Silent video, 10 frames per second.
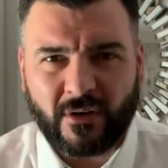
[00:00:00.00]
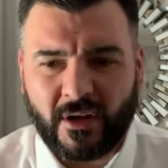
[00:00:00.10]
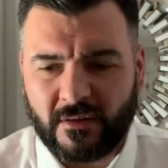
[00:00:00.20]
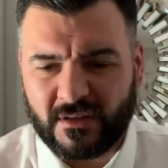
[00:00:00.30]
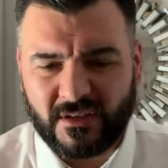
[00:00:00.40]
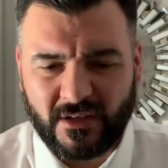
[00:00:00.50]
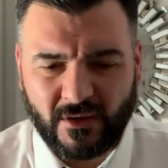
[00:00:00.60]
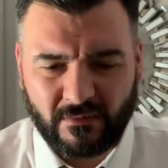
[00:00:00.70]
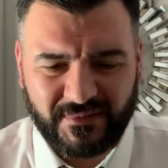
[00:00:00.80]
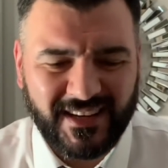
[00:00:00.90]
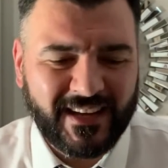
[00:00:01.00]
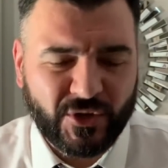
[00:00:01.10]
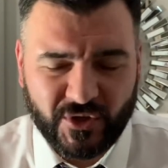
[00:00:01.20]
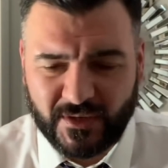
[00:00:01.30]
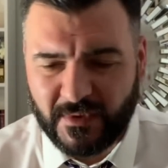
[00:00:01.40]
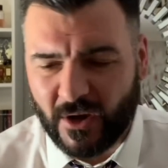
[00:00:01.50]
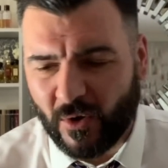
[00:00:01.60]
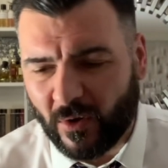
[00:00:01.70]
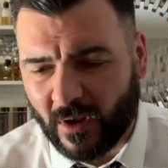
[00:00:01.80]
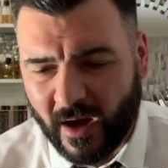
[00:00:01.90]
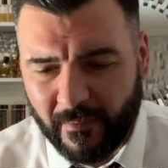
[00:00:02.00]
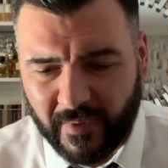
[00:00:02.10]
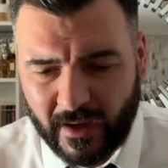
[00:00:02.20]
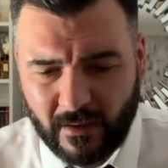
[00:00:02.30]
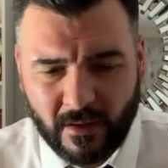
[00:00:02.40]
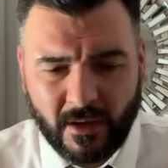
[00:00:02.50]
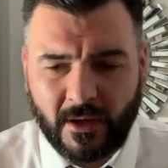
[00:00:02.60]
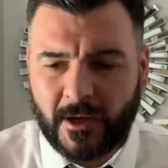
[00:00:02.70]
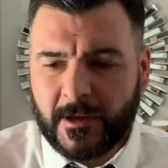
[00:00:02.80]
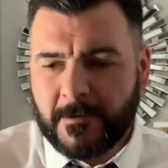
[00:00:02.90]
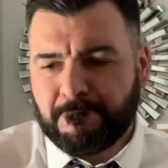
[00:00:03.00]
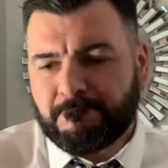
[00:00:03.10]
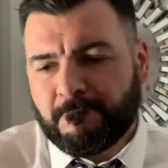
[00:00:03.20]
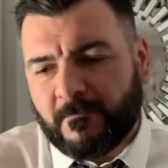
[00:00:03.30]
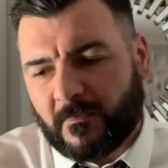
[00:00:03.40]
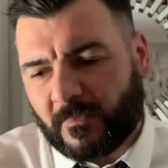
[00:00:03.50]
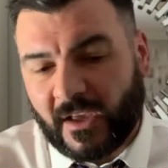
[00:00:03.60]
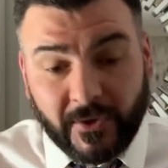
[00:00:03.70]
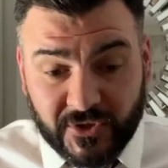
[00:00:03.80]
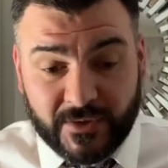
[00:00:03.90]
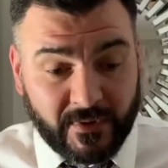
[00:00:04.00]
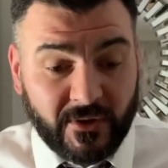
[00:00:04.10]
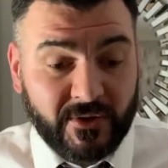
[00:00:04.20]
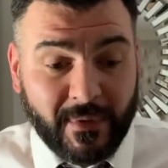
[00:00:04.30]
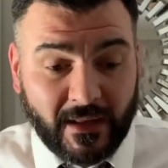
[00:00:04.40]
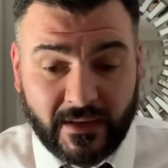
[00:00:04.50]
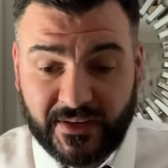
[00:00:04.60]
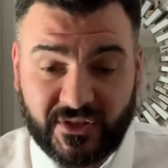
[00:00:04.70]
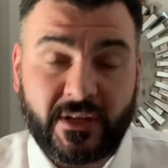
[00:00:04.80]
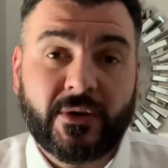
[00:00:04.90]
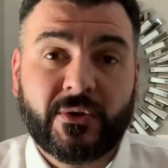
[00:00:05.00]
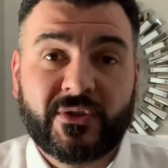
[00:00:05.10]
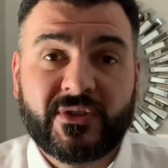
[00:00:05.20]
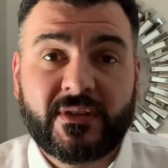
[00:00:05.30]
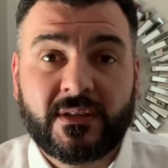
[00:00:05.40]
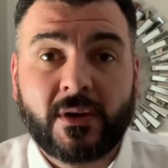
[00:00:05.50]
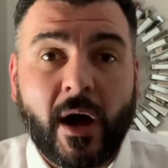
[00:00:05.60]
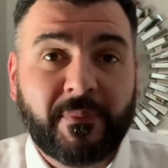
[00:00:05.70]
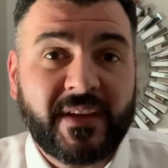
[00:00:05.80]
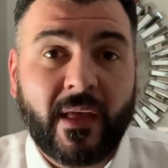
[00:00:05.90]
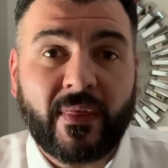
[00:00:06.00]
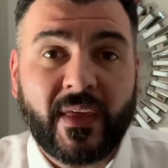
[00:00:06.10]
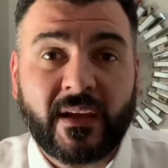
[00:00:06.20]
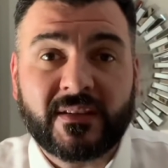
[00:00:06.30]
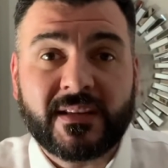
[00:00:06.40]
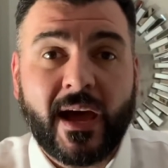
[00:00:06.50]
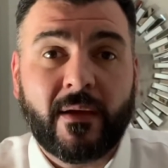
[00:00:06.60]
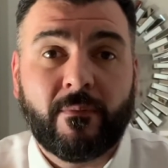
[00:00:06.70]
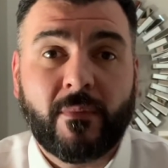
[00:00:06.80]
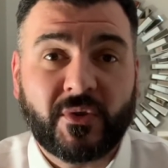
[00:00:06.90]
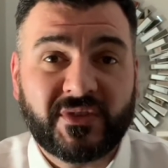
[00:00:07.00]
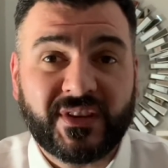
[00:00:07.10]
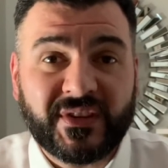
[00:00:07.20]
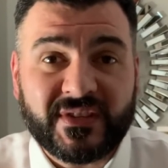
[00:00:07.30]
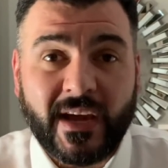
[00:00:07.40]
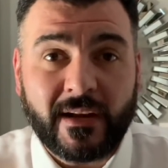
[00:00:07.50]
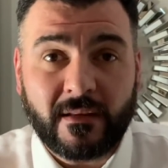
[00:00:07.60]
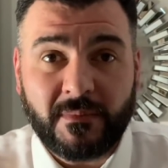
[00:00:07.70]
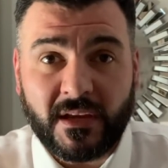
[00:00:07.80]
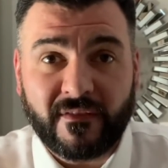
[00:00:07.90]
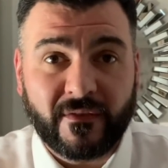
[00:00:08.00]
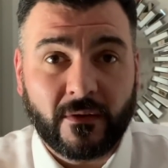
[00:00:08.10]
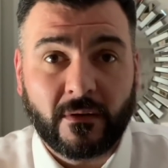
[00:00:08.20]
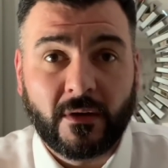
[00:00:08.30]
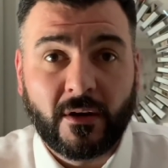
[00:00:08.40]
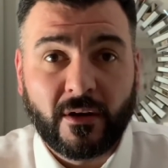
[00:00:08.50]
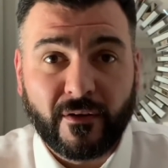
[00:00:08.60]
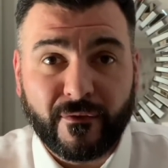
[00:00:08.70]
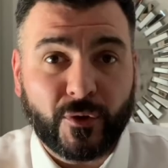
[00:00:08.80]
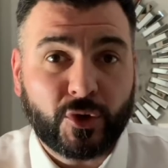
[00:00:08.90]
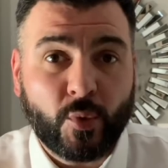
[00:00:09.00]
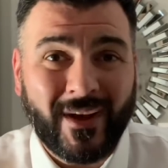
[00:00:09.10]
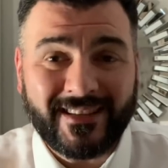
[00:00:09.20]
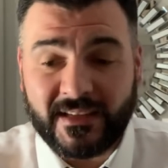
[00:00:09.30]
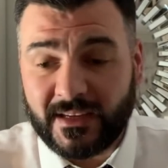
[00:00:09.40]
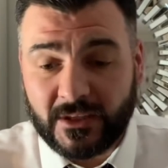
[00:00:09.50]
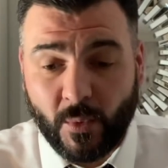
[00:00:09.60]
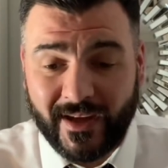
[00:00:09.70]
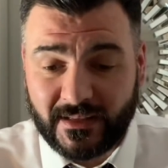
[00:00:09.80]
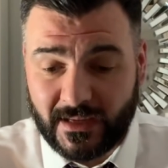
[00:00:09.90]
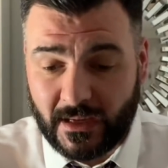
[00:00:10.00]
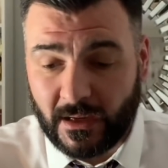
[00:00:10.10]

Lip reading: And, you know, didn't interest me a whole lot, but here's my list. Here's the top 10 things that most excited me for 2020.